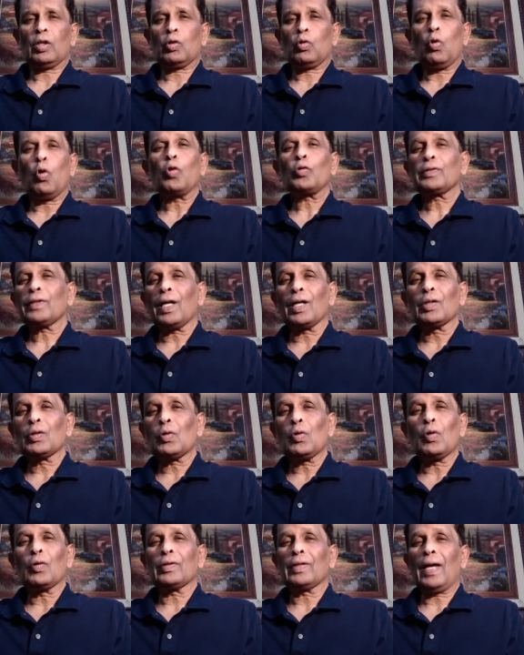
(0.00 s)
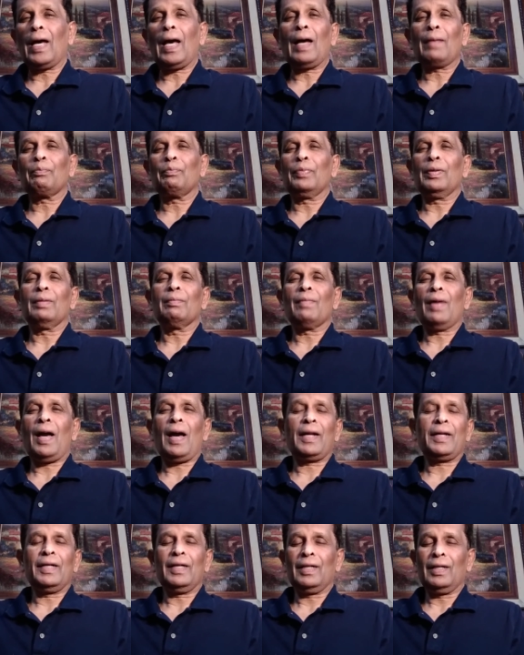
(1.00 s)
quote unquote happy
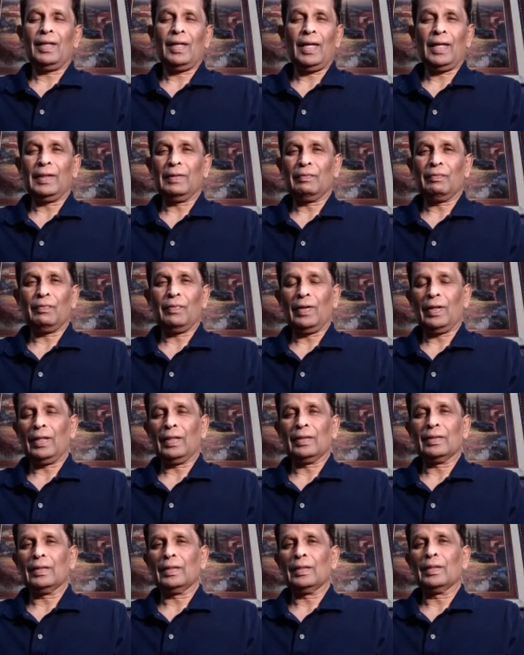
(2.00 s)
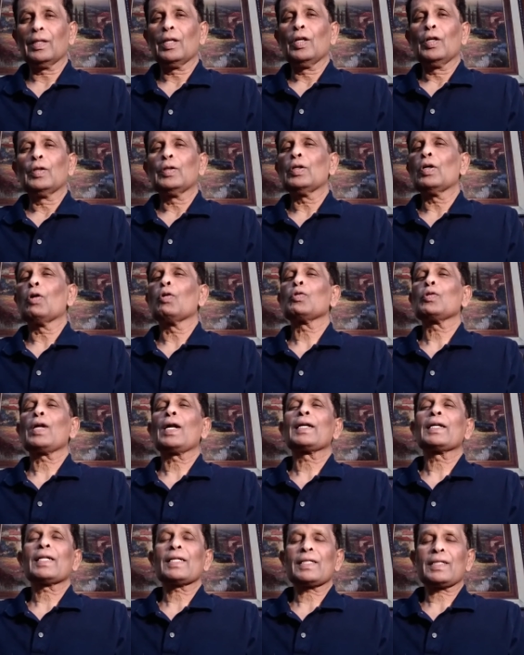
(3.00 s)
married life. You have to
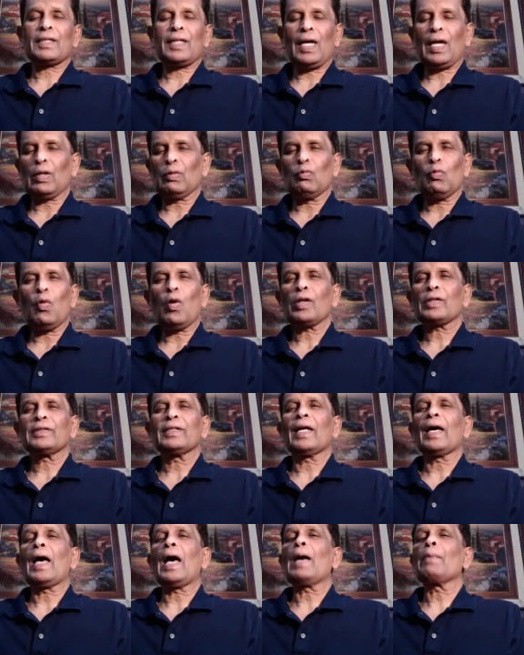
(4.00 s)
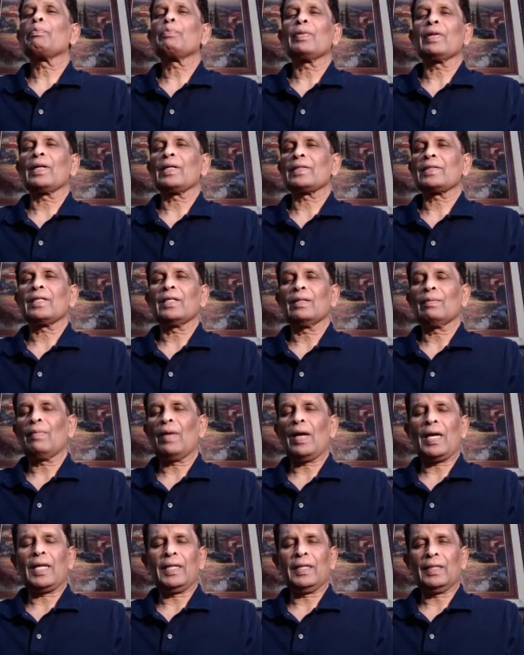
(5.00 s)
understand what the happiness in
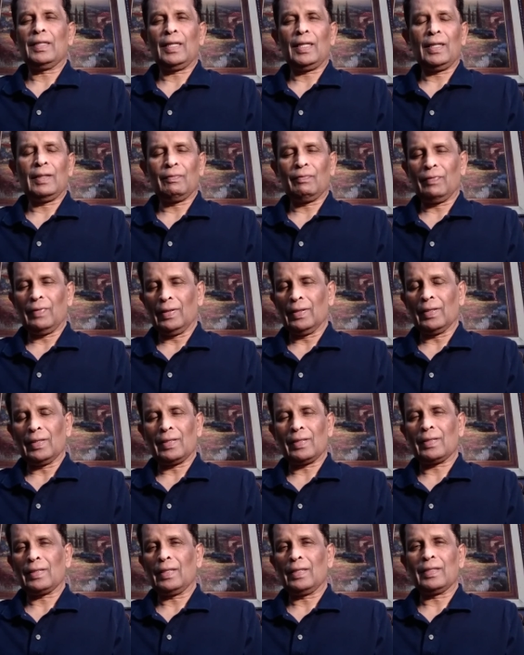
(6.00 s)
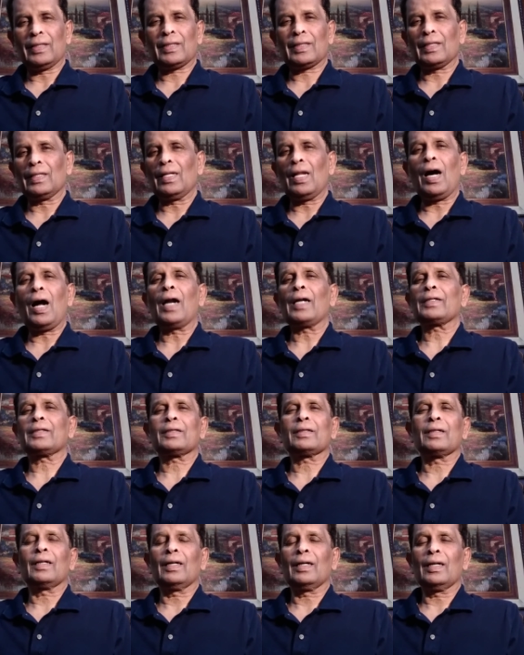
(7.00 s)
married life is. It's
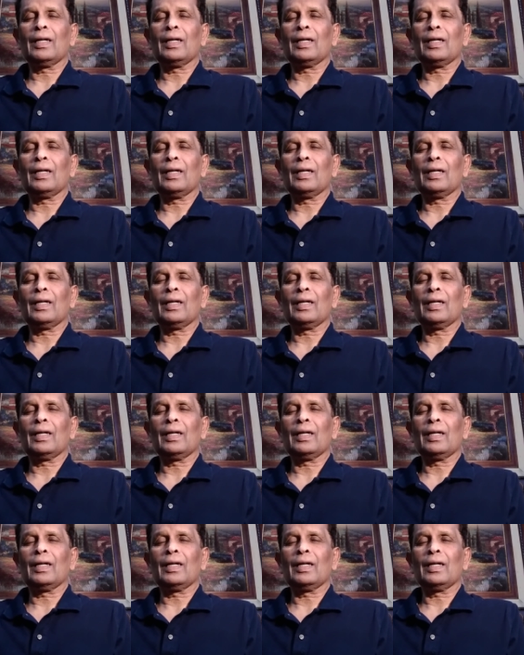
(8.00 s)
not